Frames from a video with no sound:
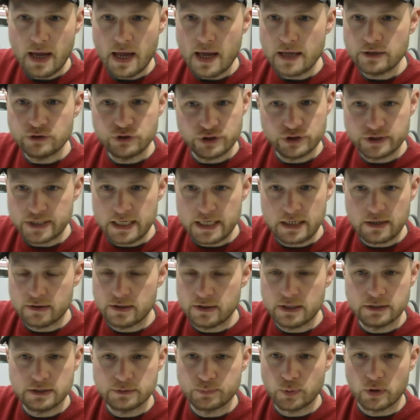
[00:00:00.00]
just any of
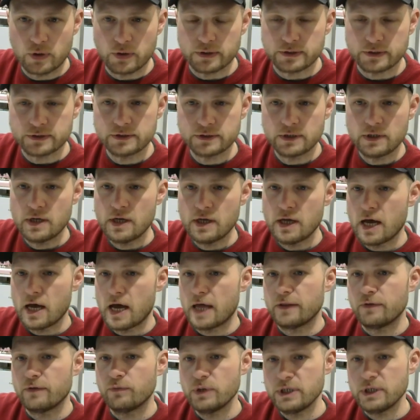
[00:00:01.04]
these products,
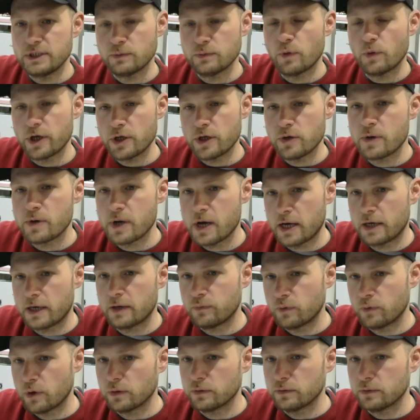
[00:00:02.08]
and the reason why you can't
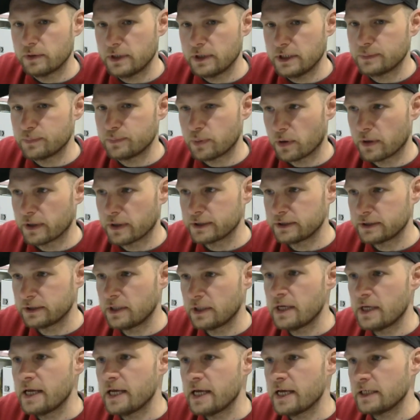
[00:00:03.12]
enroll these products
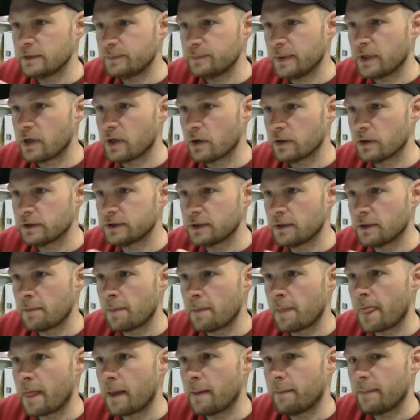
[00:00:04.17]
is because
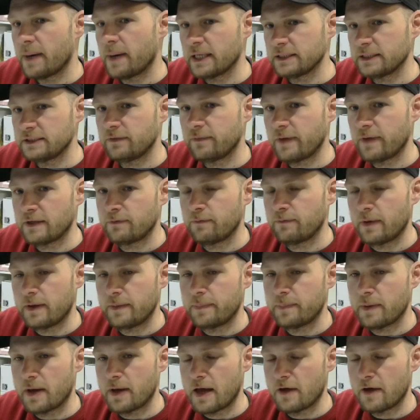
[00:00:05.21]
passive
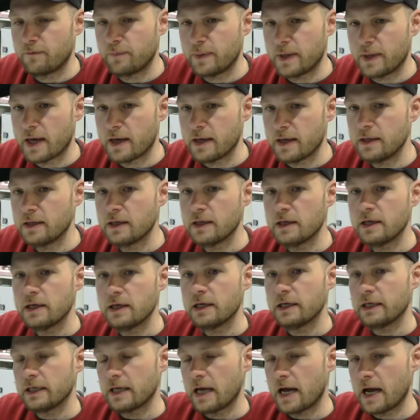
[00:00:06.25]
FBA
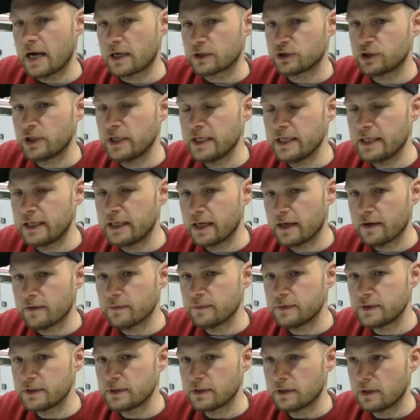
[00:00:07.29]
actually
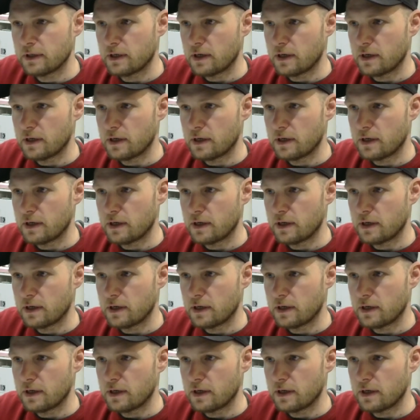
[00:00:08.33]
gives